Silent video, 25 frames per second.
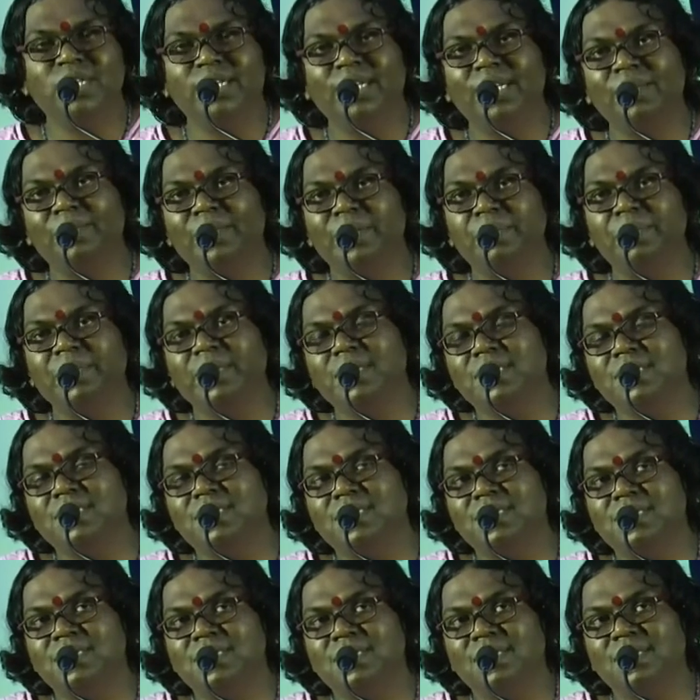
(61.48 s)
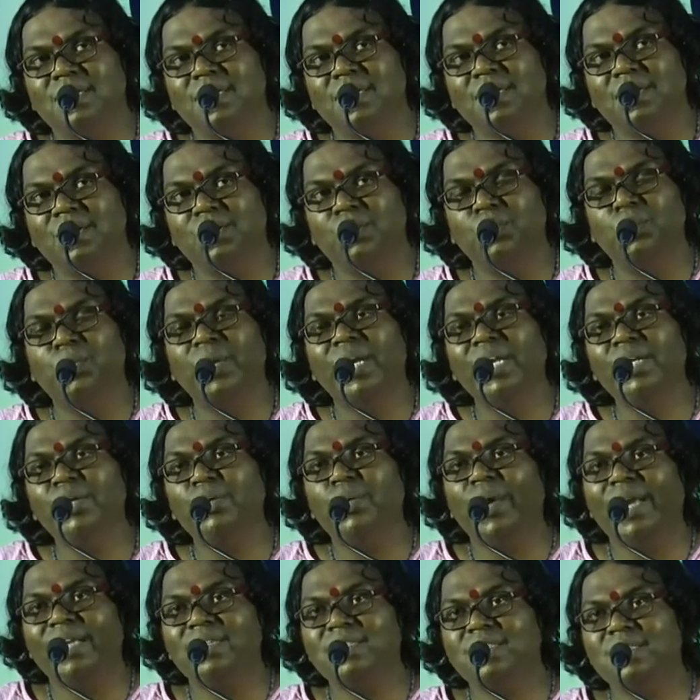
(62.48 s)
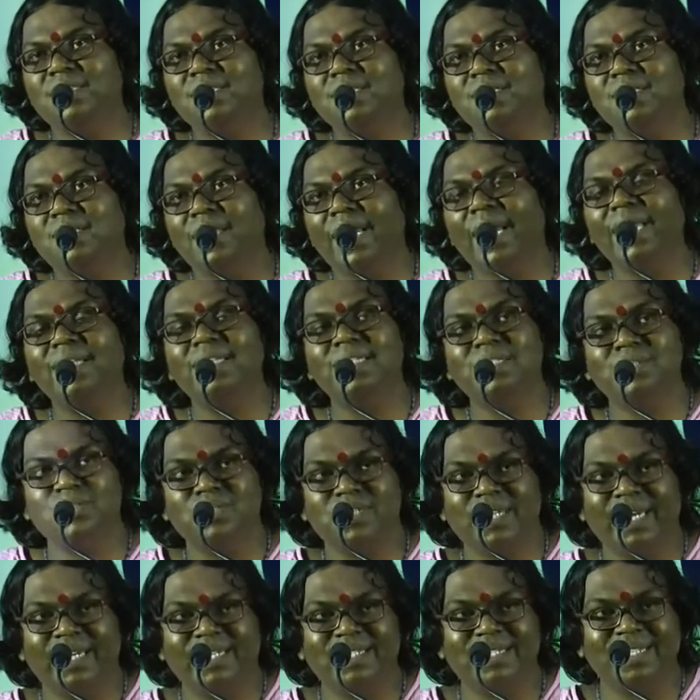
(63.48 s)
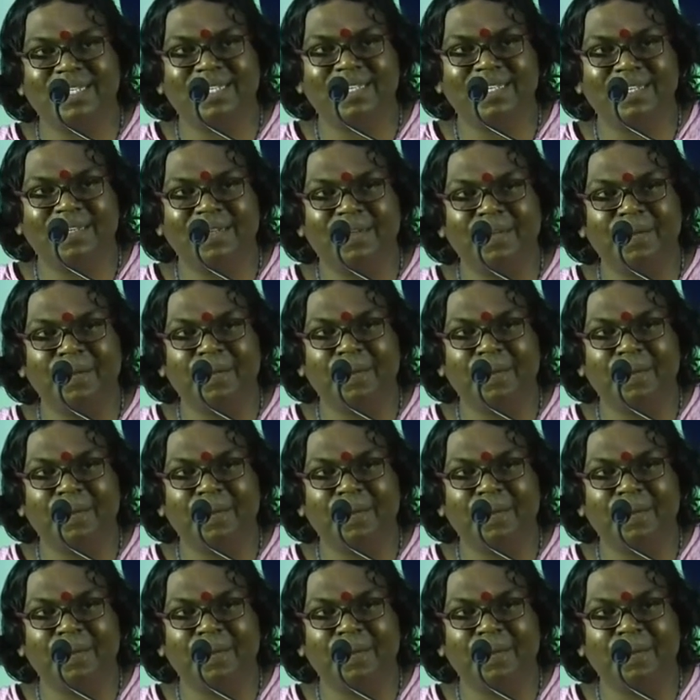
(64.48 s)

gentlemen because we too exist in the society.